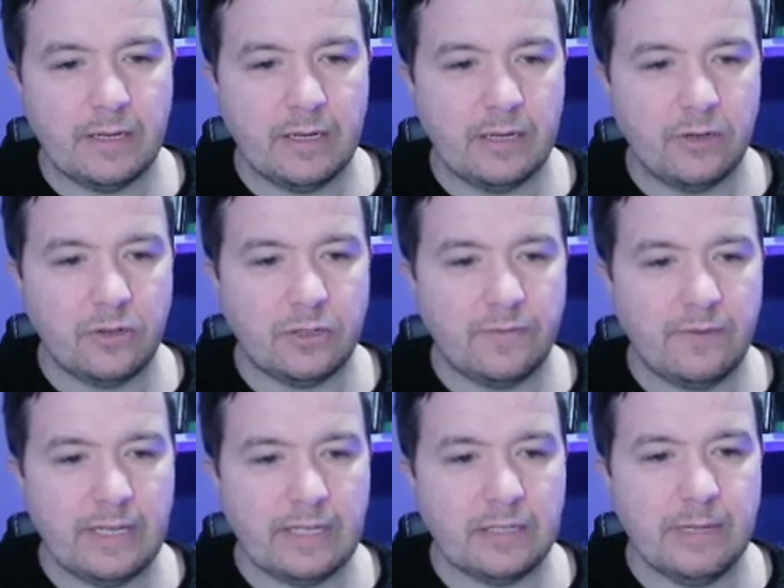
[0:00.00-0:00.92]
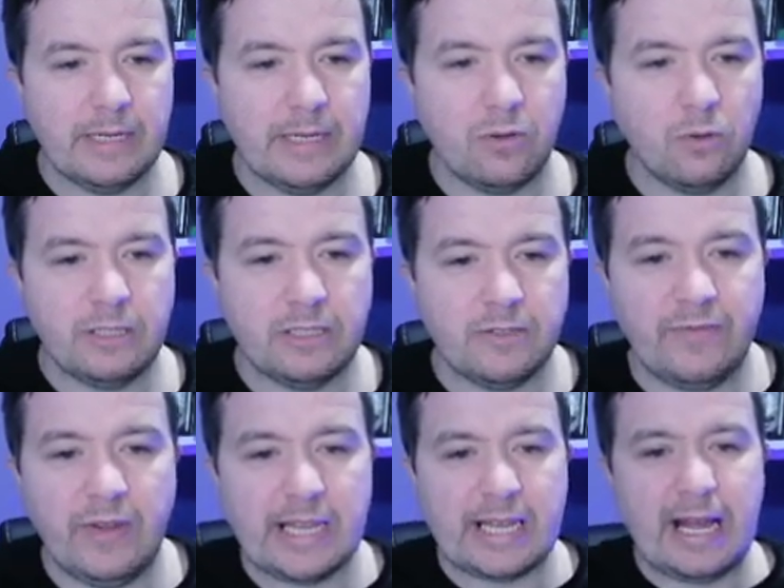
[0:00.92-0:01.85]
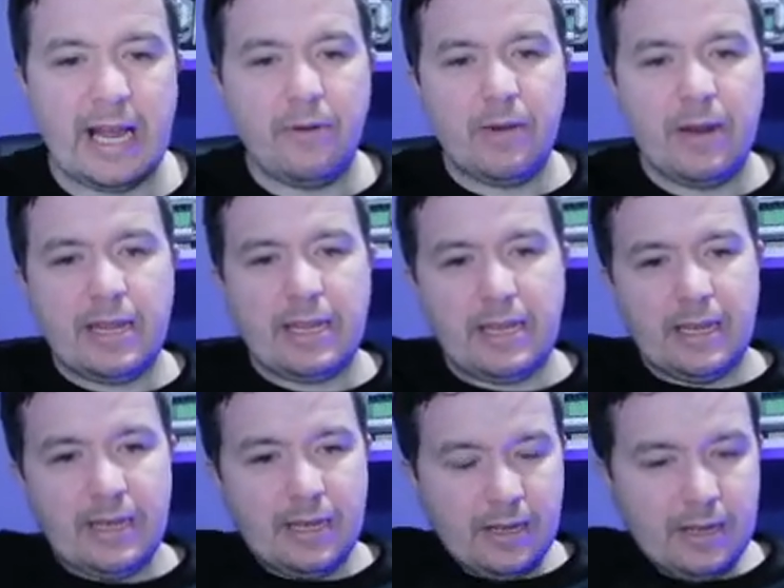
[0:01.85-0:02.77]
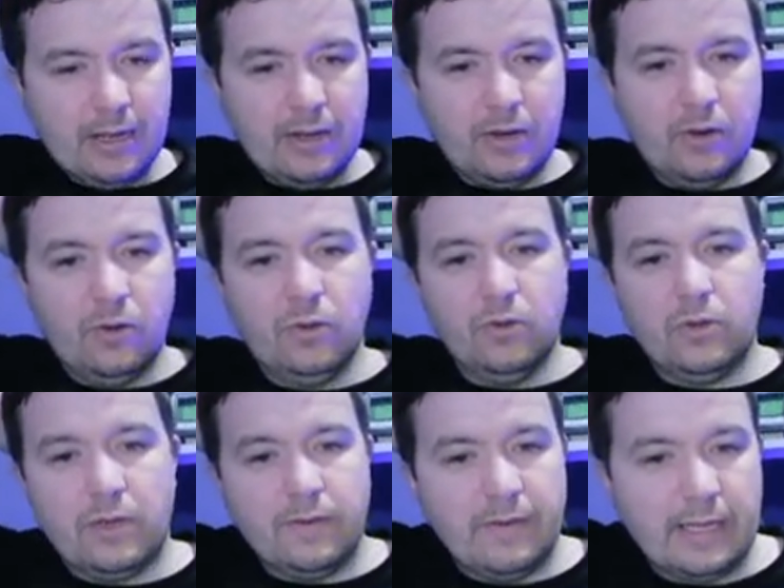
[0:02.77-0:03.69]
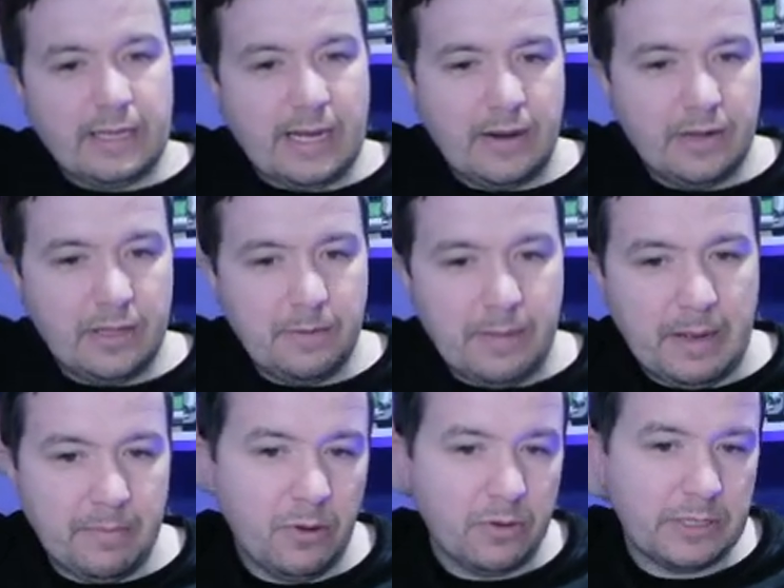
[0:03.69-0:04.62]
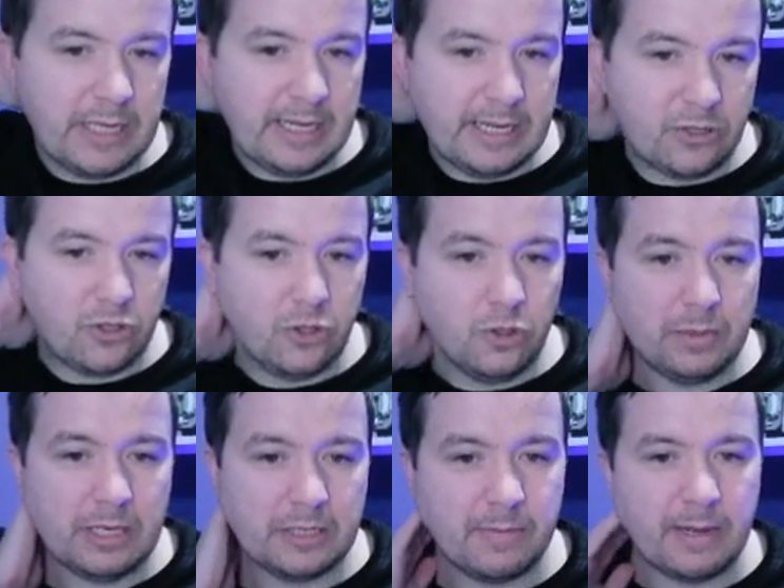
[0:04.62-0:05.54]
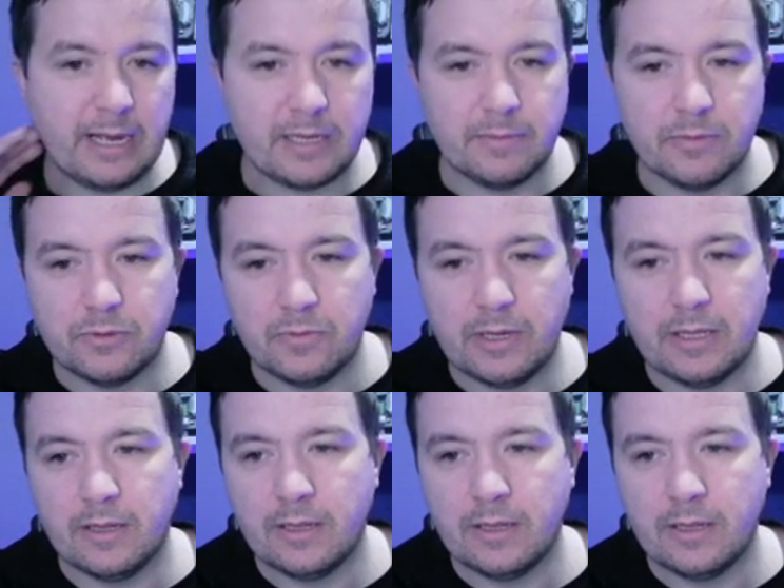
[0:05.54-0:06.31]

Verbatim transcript: He does, he finds him in. It comes into Velikari! Oh, unlucky Velikari at the back post there. He had two players marking him as well.